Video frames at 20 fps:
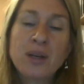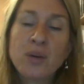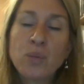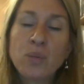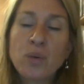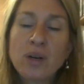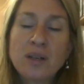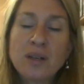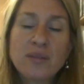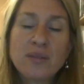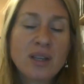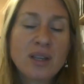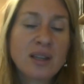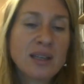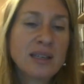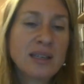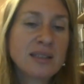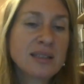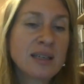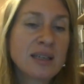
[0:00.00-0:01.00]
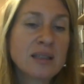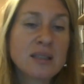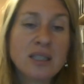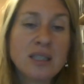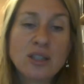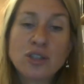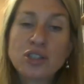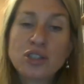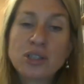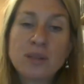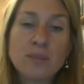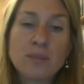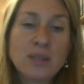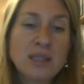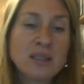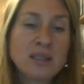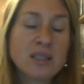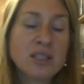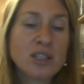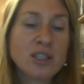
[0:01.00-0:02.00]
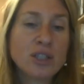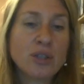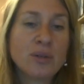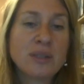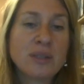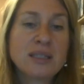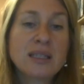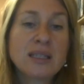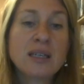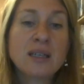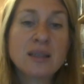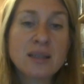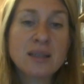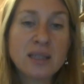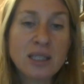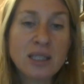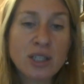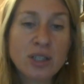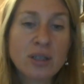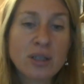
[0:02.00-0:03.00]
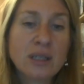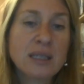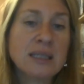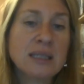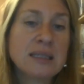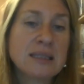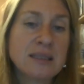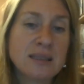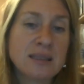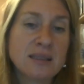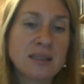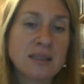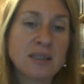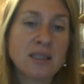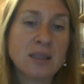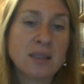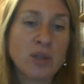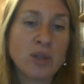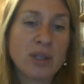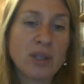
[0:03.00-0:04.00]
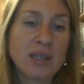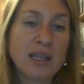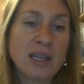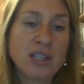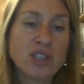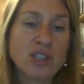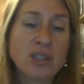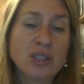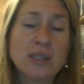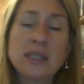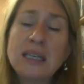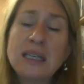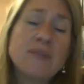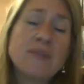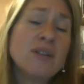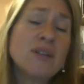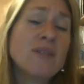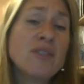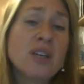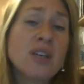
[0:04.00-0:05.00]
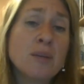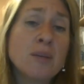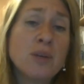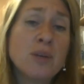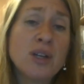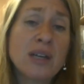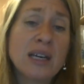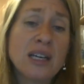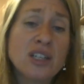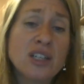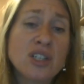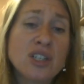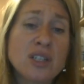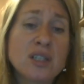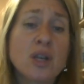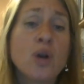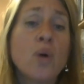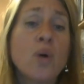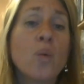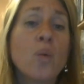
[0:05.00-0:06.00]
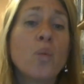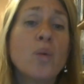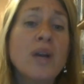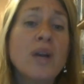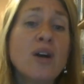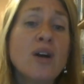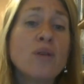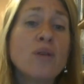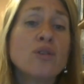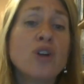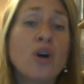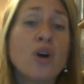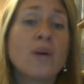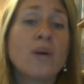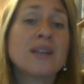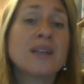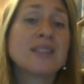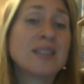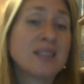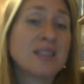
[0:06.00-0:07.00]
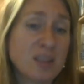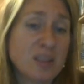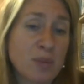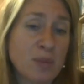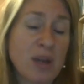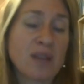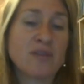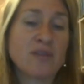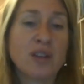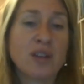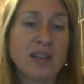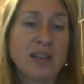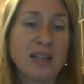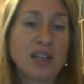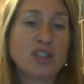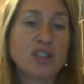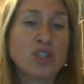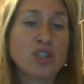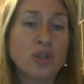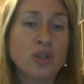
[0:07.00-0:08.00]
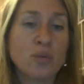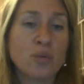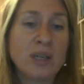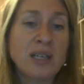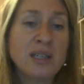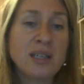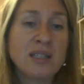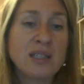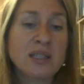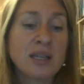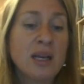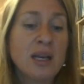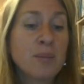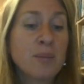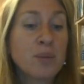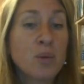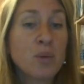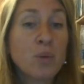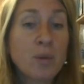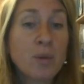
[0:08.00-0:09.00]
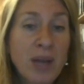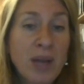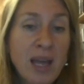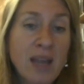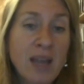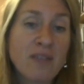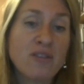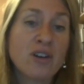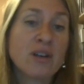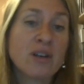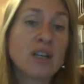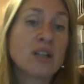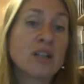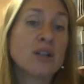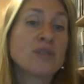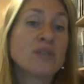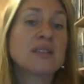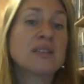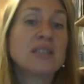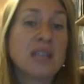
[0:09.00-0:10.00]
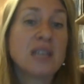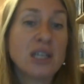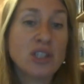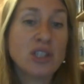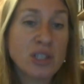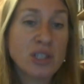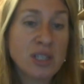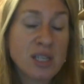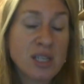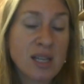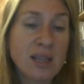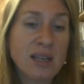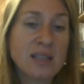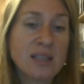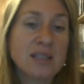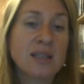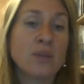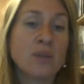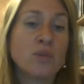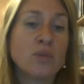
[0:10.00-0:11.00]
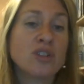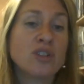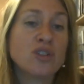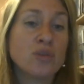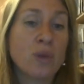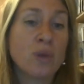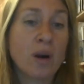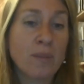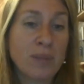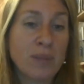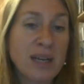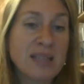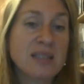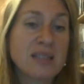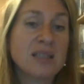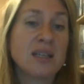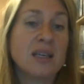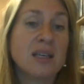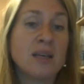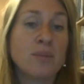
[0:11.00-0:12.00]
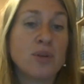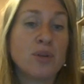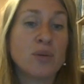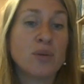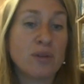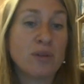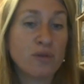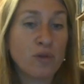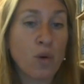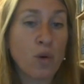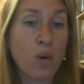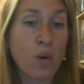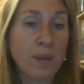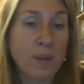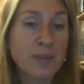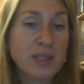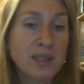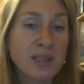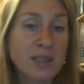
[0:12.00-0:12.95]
One of the things that leadership needs to do is clear, consistent communication. Even if the communication is, we don't know what to expect for the next 2 weeks, but we're paying very close attention to this and we'll do our best to keep you informed.